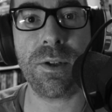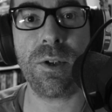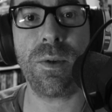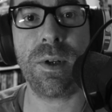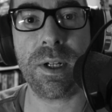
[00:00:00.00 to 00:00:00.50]

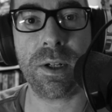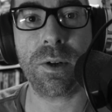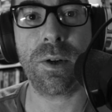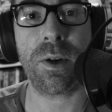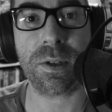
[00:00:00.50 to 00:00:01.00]
do it in a
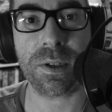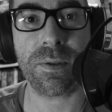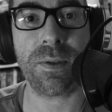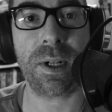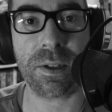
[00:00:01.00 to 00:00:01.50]

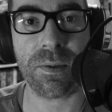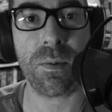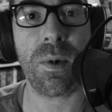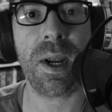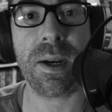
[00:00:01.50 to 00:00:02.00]
cost-effective
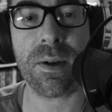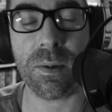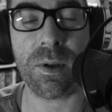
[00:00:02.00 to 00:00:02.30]
way